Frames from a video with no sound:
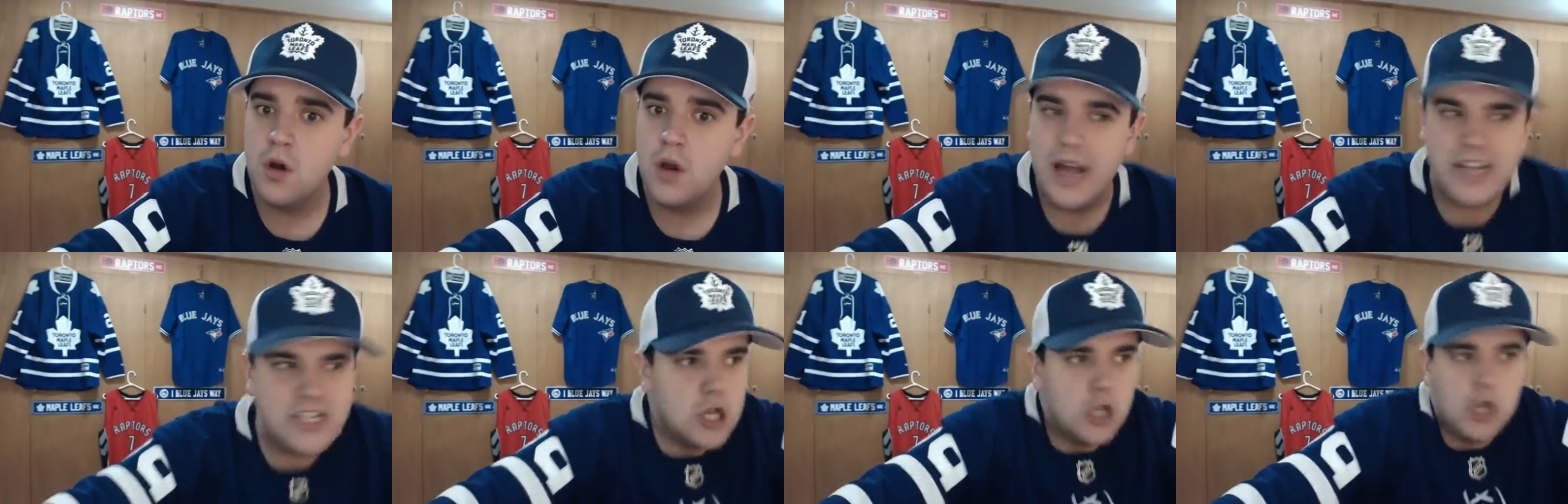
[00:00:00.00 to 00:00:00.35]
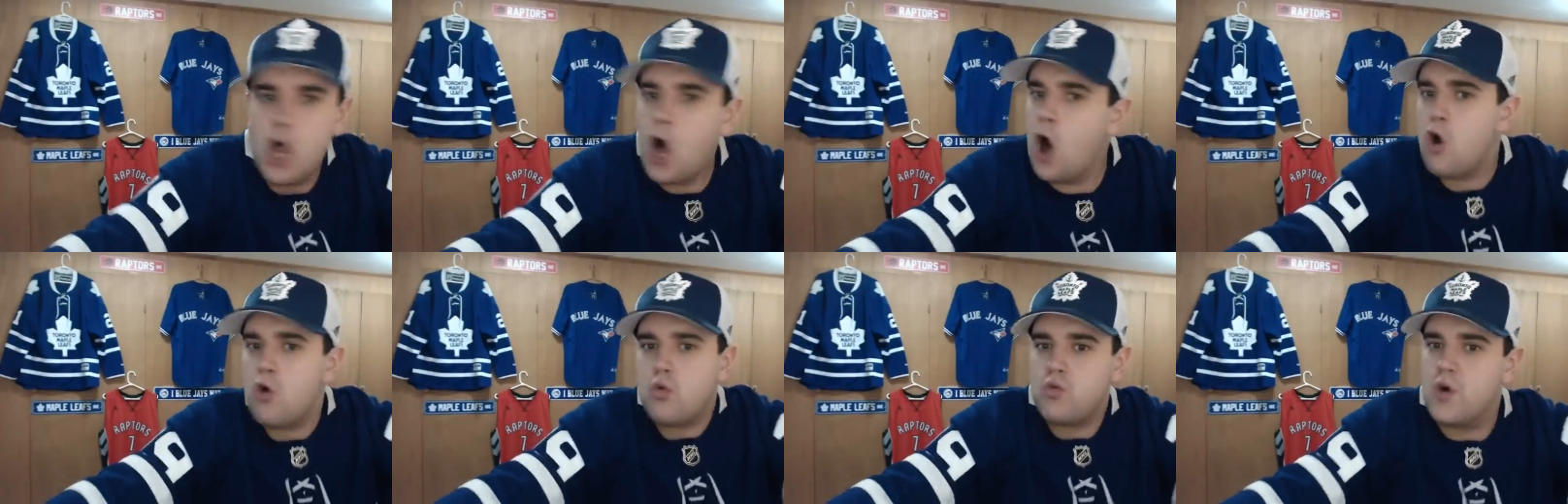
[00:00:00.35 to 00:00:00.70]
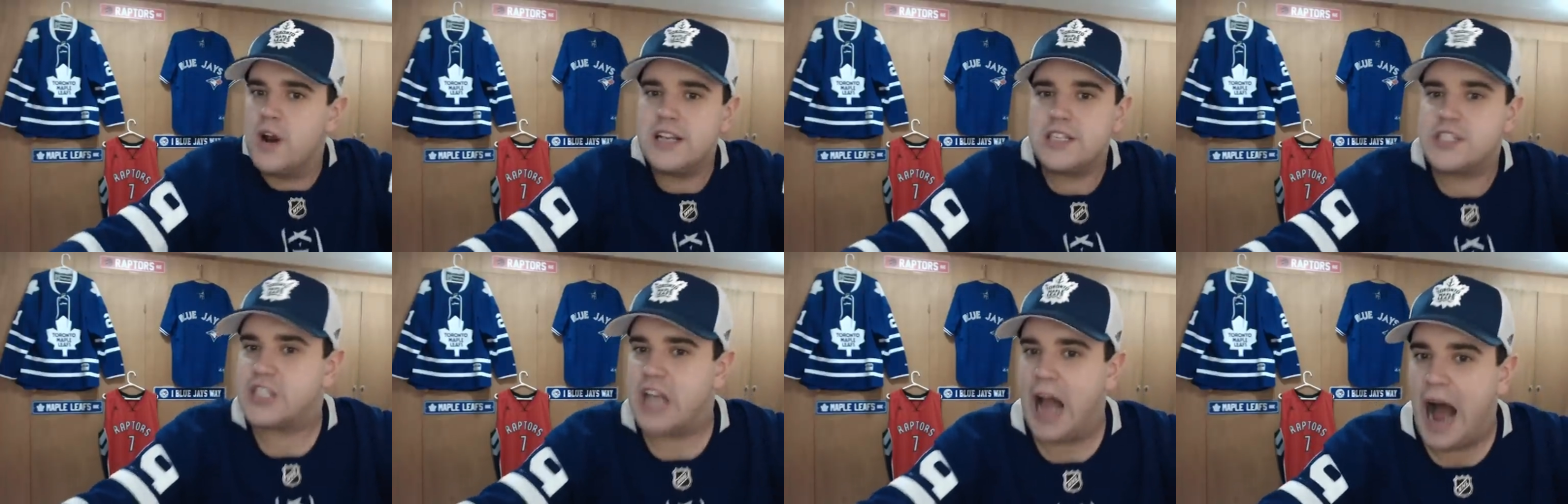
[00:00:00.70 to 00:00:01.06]
It's a
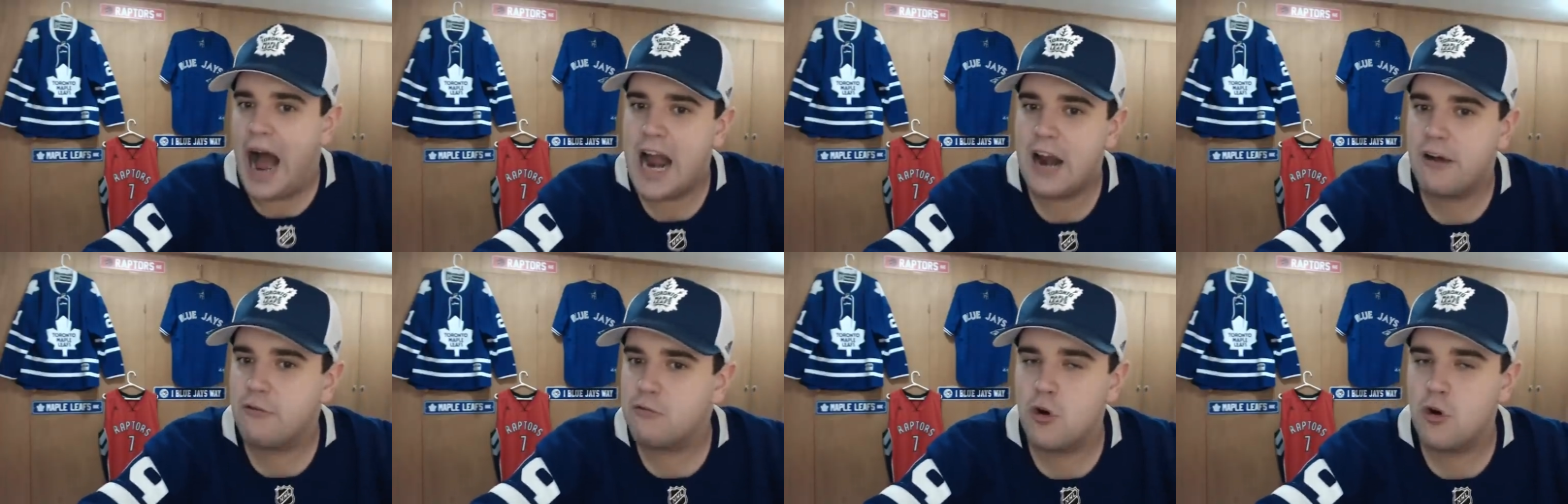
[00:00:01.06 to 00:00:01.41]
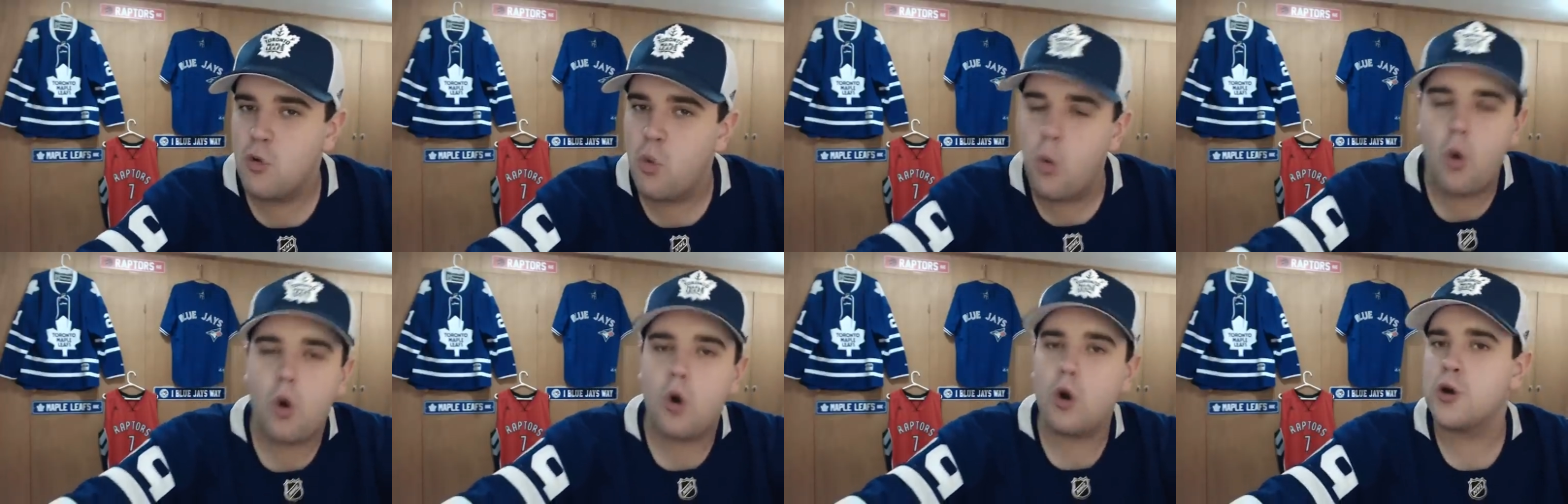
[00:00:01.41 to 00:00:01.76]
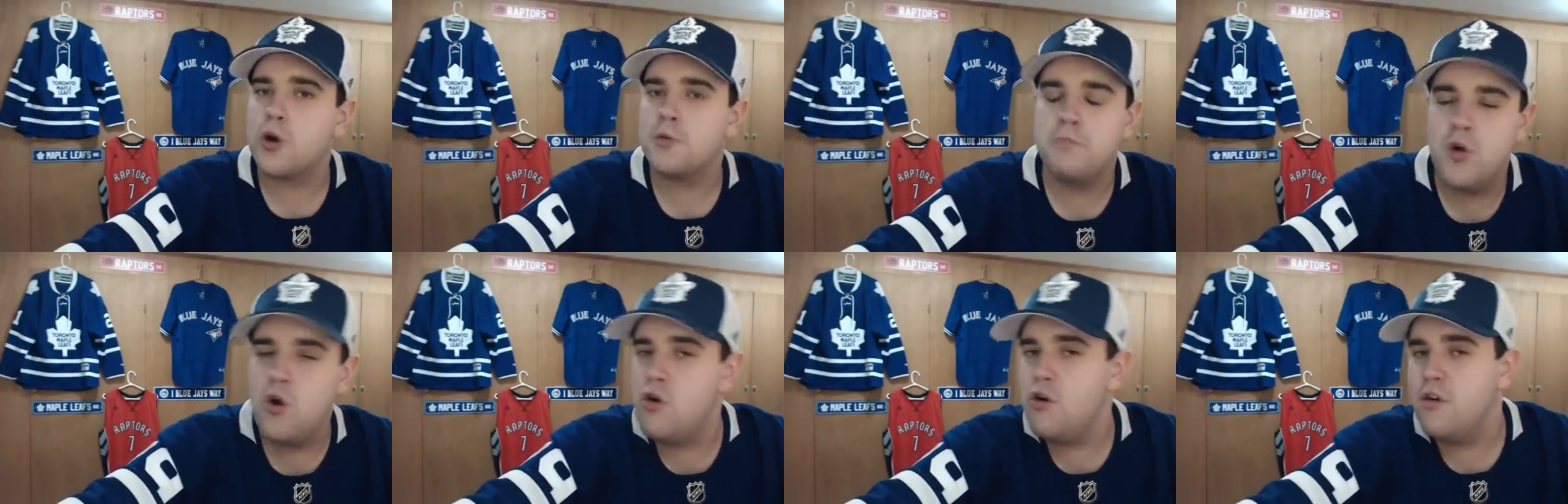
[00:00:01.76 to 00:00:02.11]
low-risk,
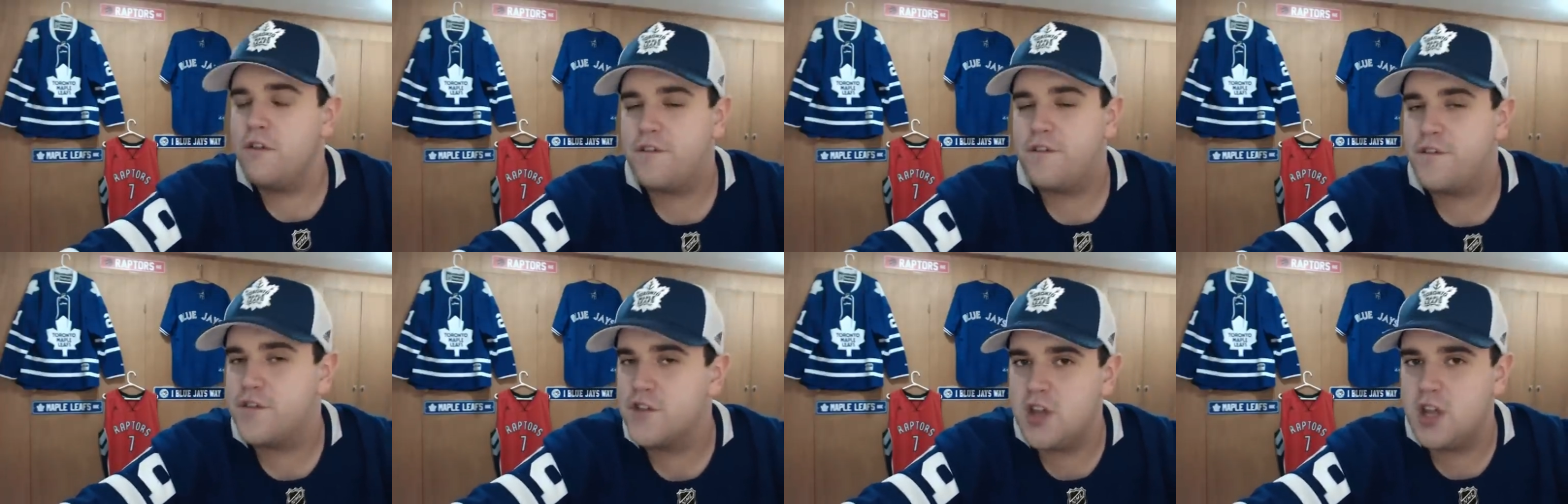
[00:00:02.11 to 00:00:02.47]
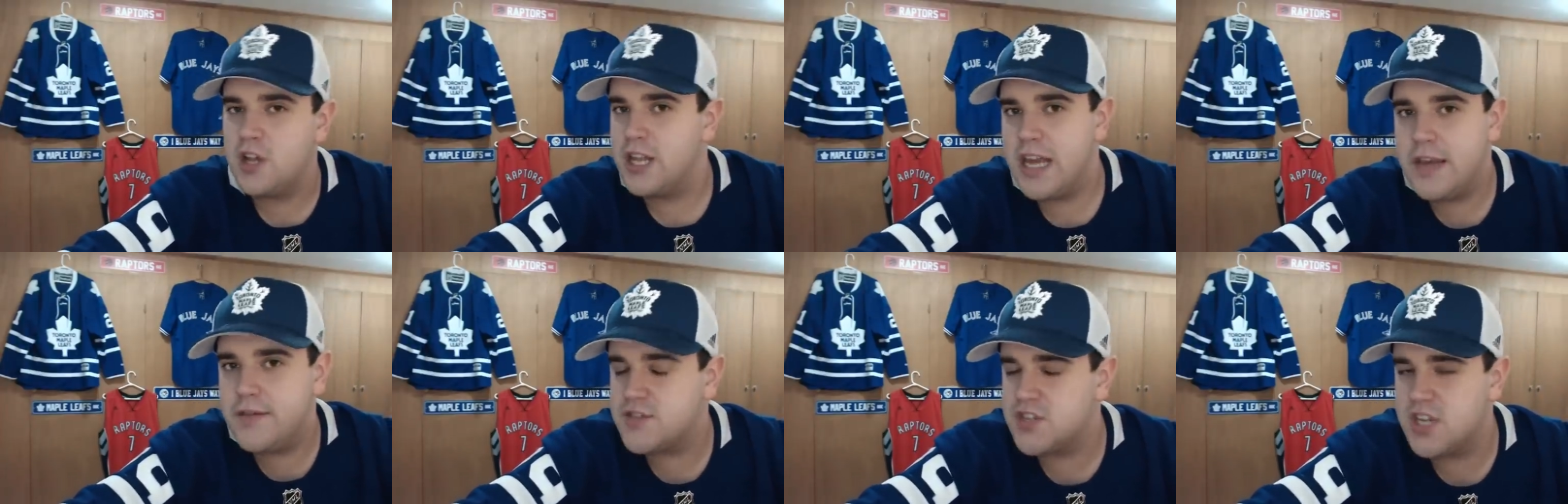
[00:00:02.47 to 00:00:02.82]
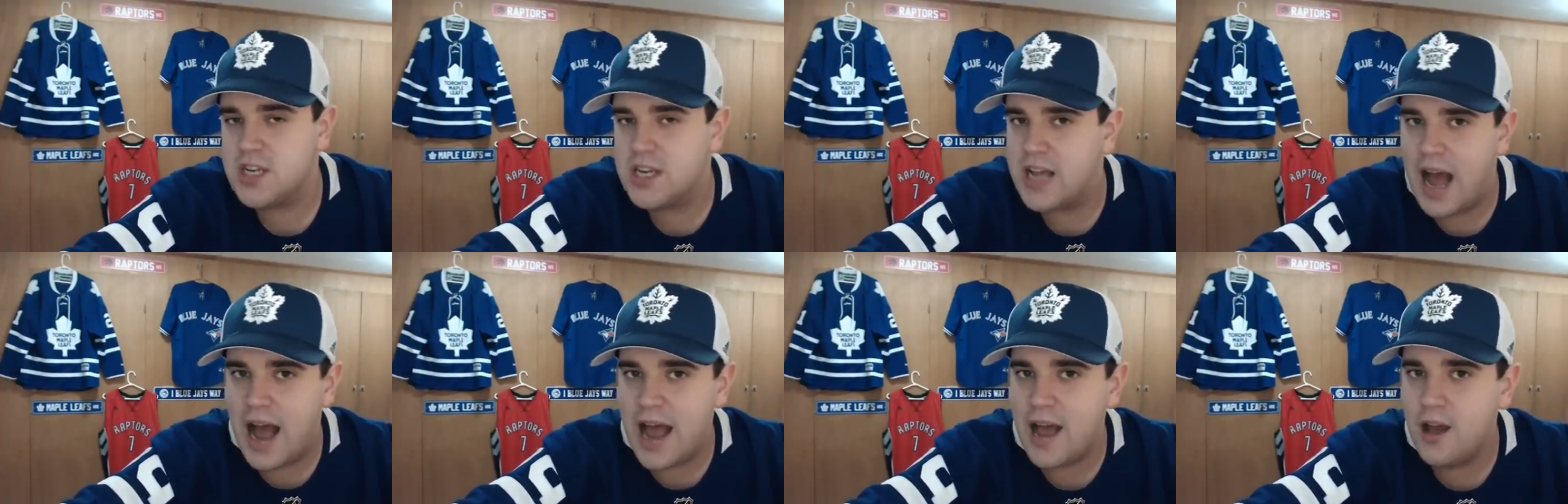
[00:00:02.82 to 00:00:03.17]
high-reward move for the Leafs
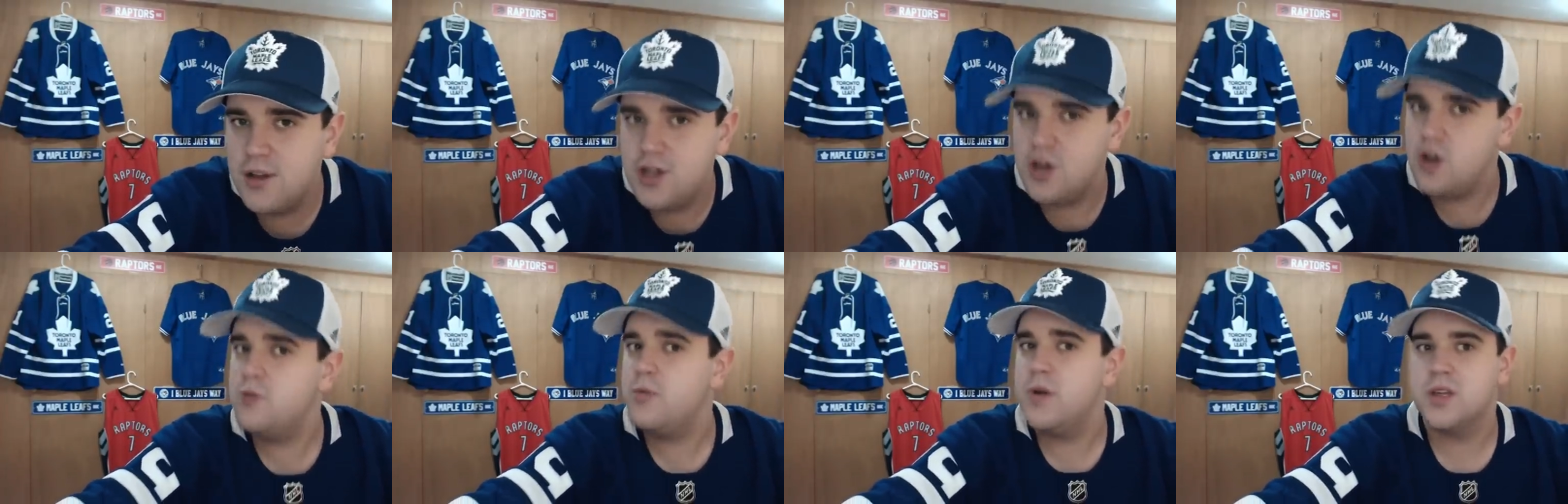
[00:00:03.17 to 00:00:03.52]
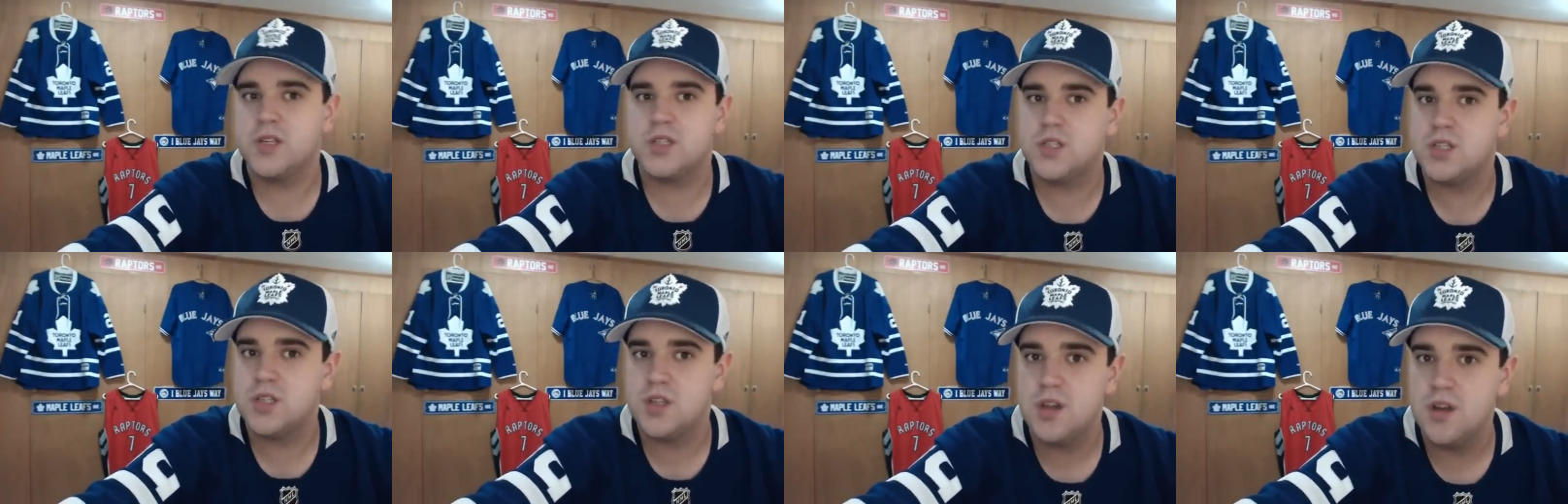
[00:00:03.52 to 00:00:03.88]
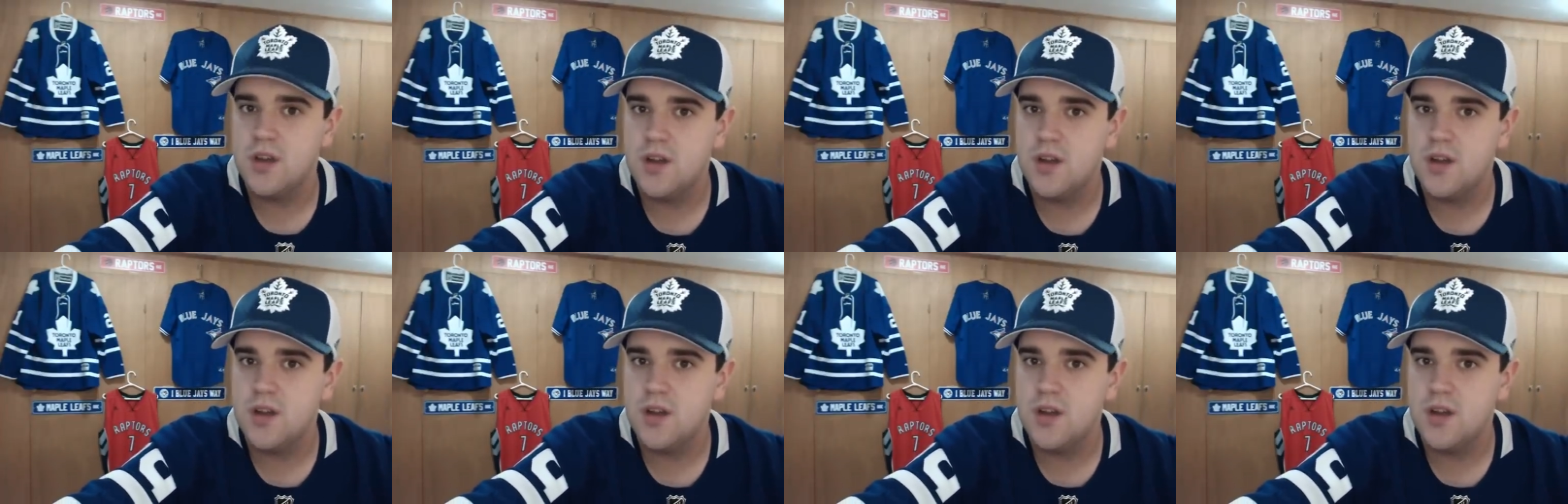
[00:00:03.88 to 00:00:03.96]
and Kyle Dubas.